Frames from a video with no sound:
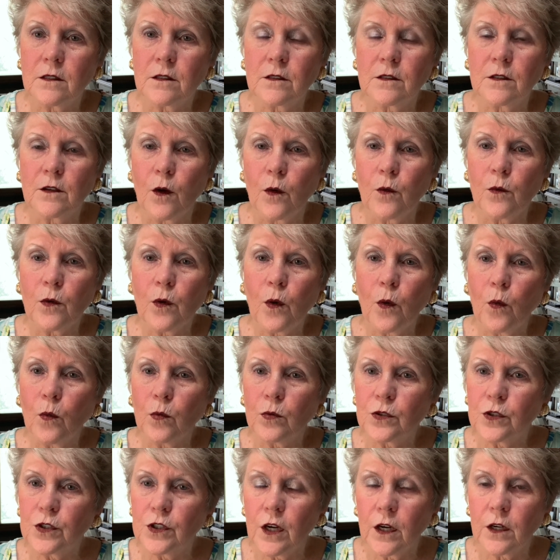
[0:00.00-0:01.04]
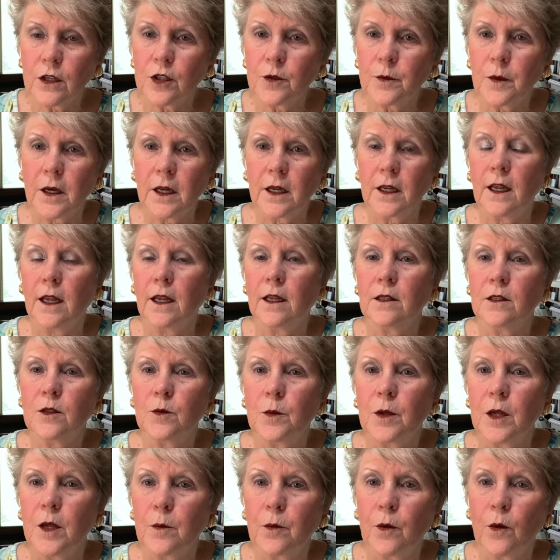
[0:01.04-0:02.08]
don't hold judgment against
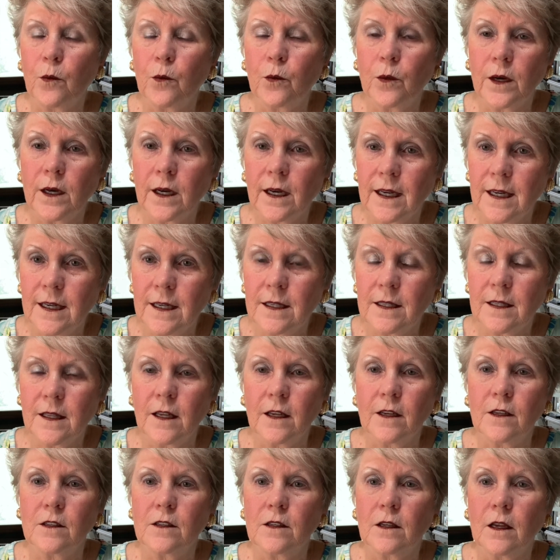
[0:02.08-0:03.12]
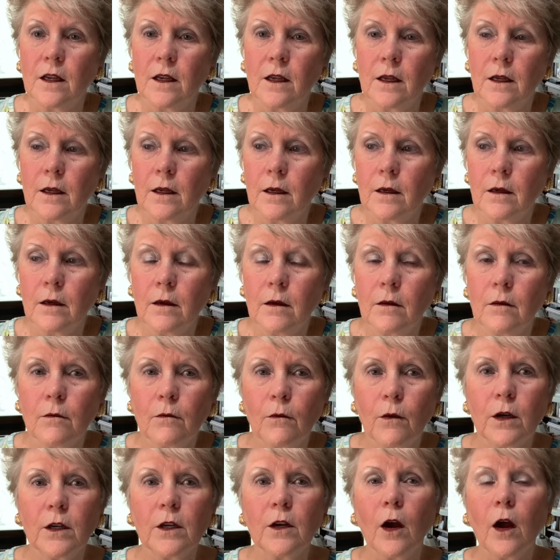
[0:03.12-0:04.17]
people. Release things.
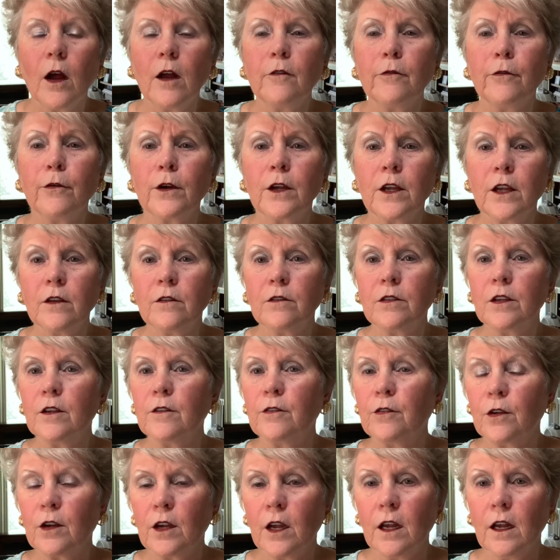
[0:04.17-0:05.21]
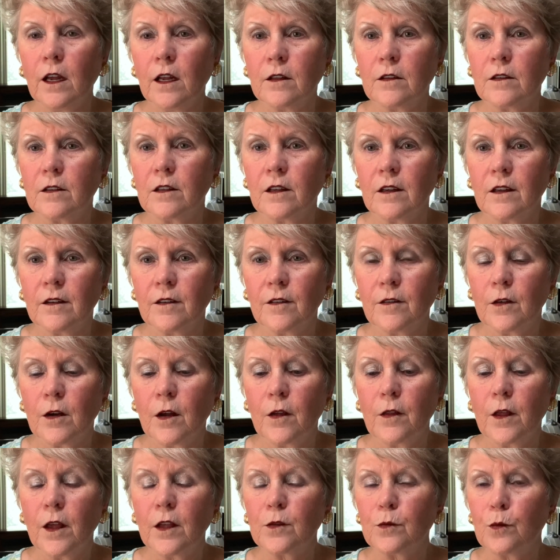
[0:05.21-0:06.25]
When God forgives, he forgets.
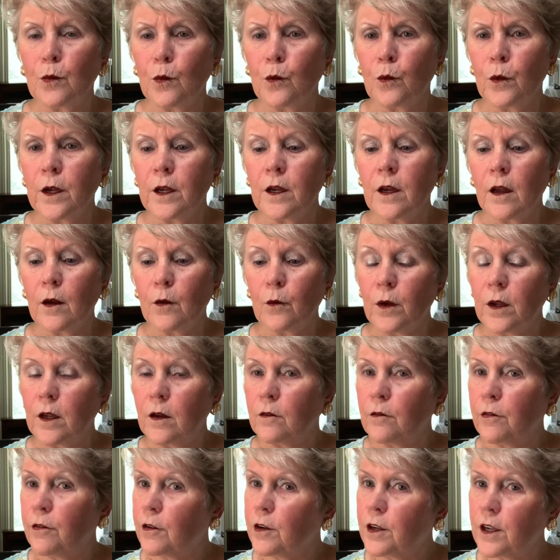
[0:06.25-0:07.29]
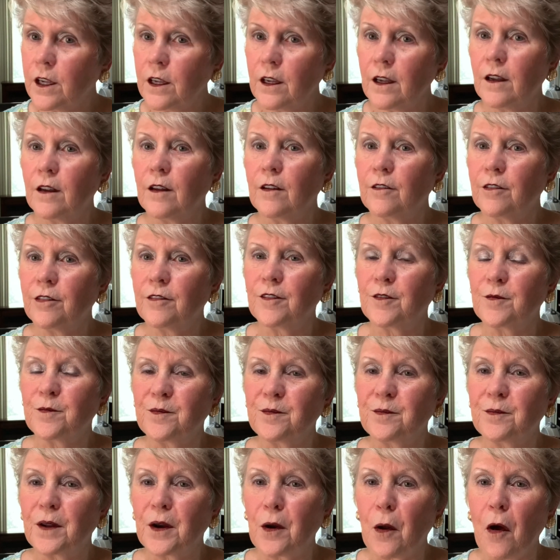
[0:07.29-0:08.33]
And that's where we can forgive,
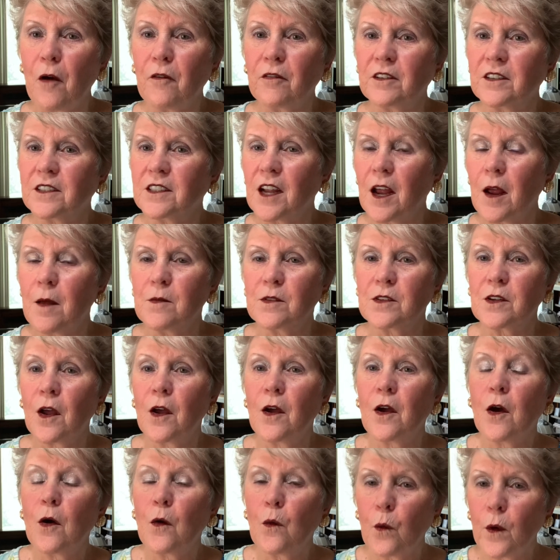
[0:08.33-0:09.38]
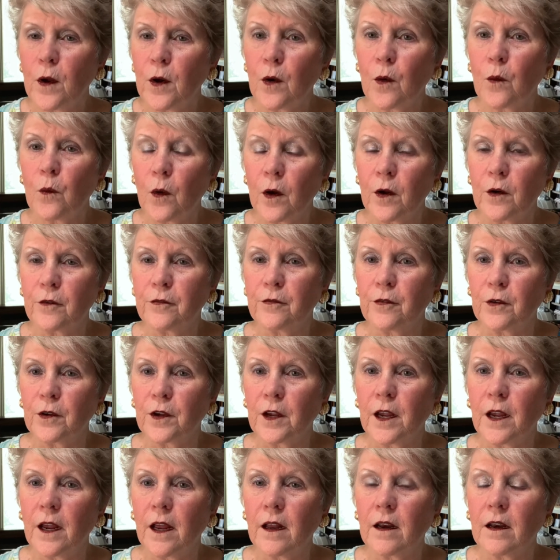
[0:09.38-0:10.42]
but oftentimes we don't want to
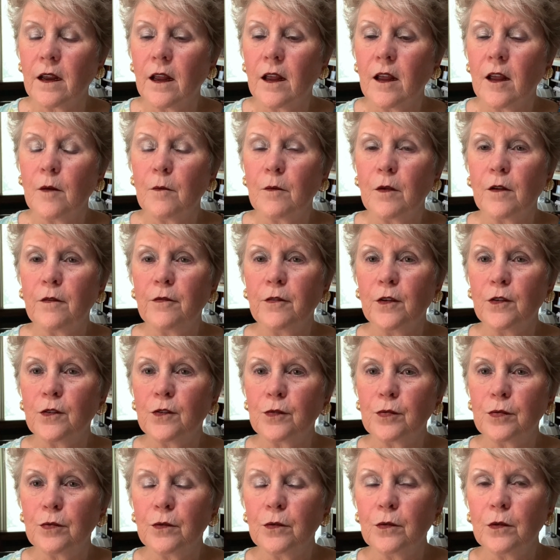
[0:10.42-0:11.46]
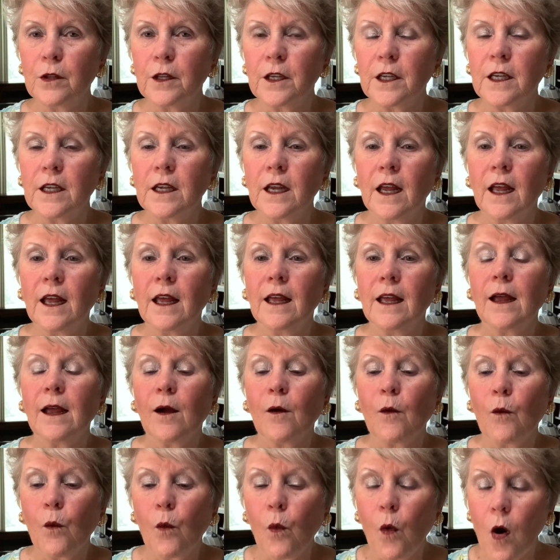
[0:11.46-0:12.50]
forget. But if you truly
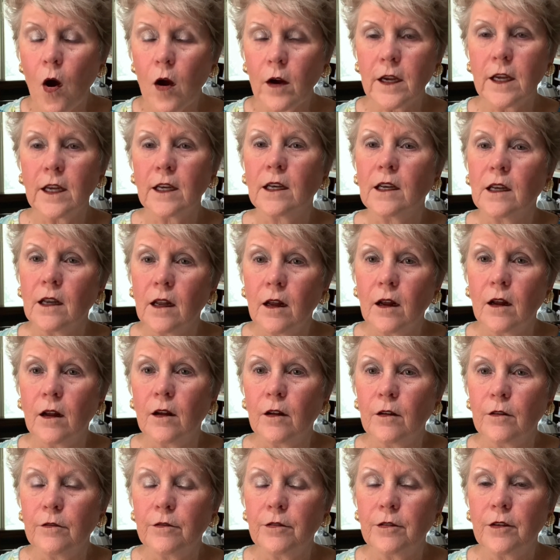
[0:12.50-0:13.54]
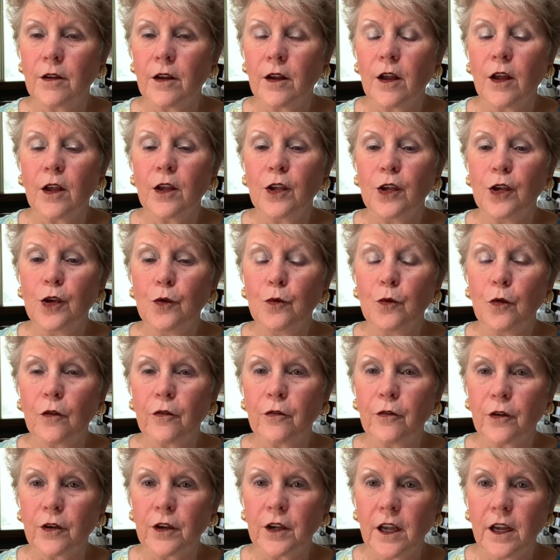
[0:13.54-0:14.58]
walk in love, you will
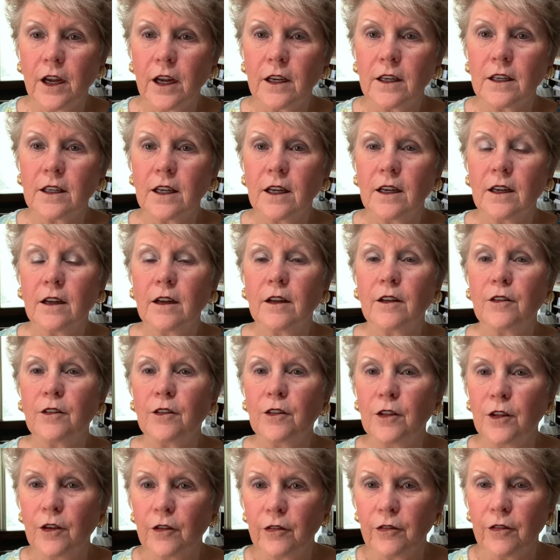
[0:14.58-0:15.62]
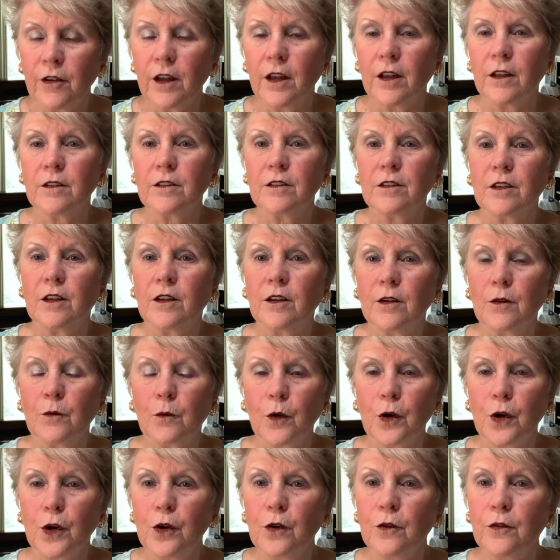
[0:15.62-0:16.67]
forget the offense.
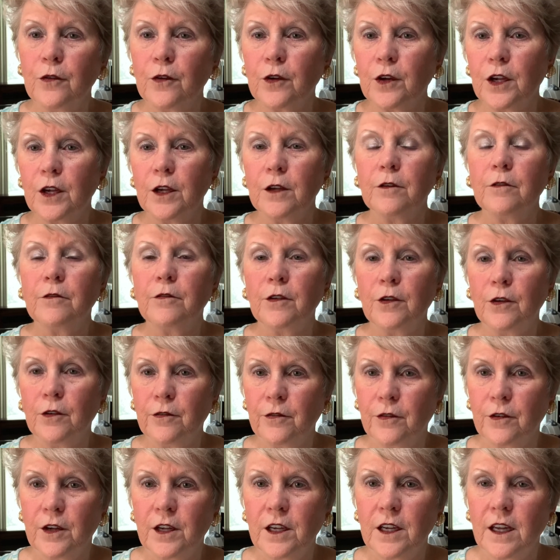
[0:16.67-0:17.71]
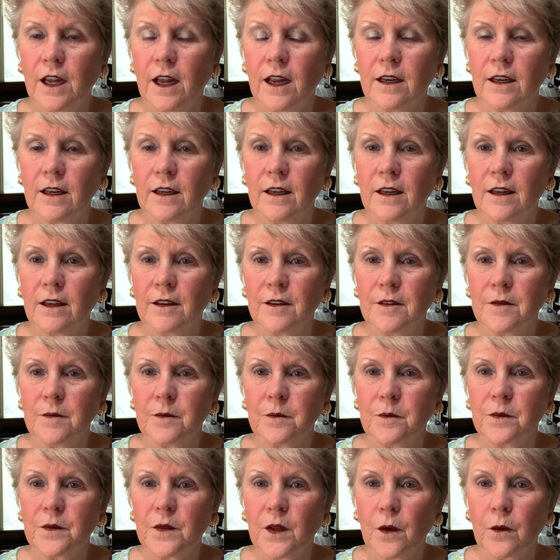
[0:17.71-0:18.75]
When you forgive, you forget.
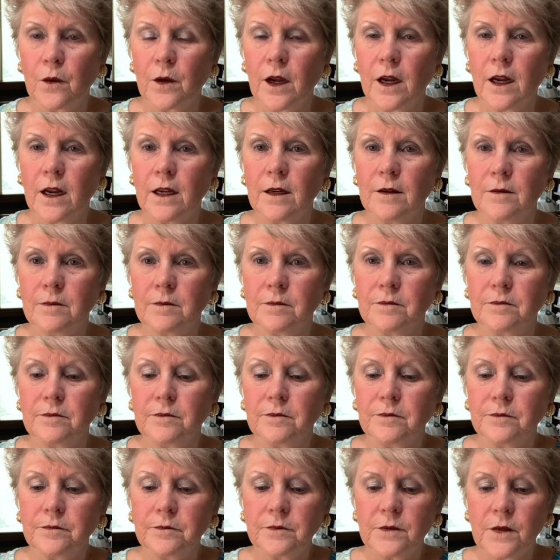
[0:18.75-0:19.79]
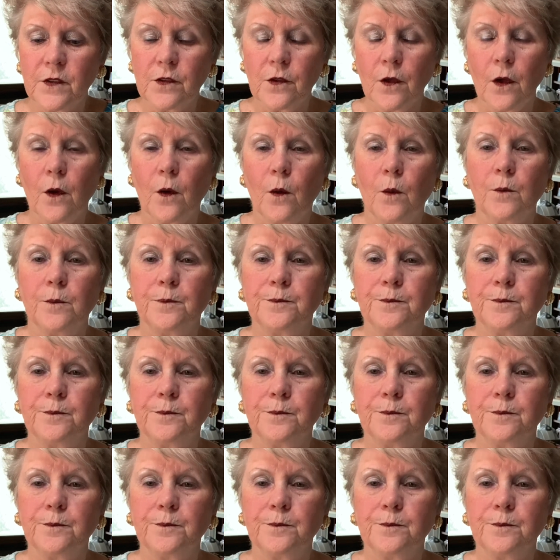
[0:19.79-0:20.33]
Okay? So